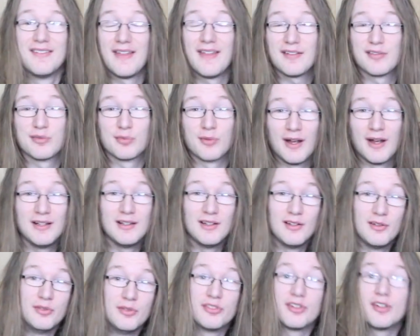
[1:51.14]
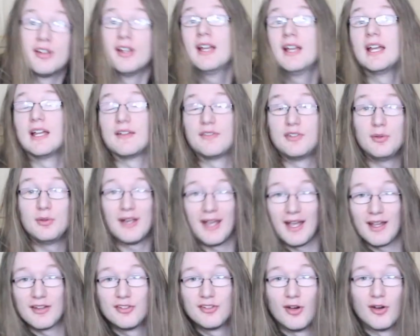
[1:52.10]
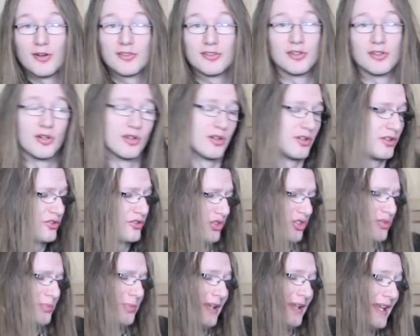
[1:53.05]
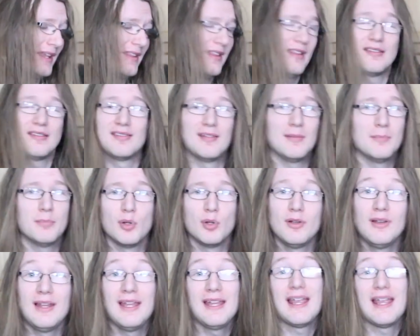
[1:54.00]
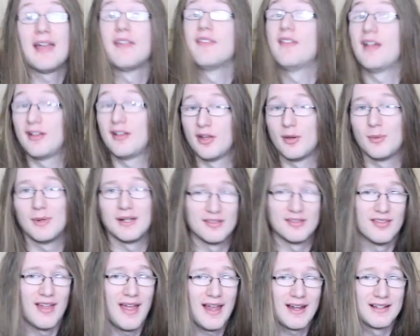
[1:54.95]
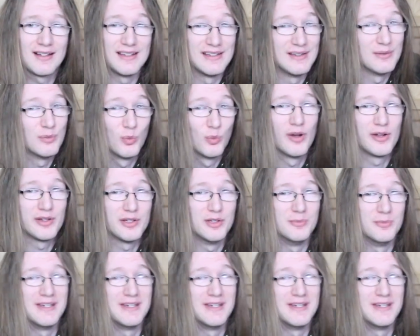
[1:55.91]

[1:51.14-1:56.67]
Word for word: That's right, loser. If you can't talk to girls, just play this simple lick and they'll know exactly what you